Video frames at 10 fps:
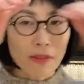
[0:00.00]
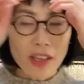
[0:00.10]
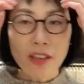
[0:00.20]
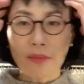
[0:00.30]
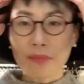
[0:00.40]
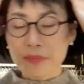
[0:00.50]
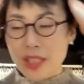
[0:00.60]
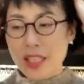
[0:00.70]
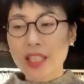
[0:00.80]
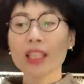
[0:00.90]
Well,
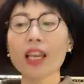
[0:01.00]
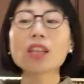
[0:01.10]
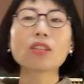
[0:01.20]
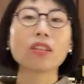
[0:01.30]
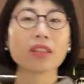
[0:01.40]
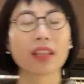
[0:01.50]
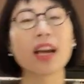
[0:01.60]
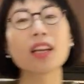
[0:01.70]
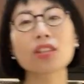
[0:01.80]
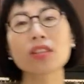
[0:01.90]
Seattle
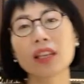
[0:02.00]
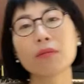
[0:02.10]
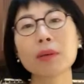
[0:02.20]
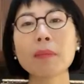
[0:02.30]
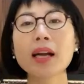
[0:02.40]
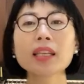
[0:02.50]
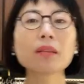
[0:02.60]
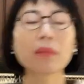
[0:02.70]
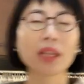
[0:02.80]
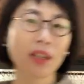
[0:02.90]
actually
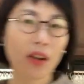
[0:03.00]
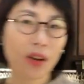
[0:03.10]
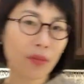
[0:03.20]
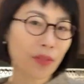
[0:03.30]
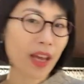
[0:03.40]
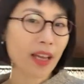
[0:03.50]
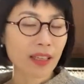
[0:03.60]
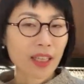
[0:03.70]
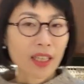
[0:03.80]
reminded me of that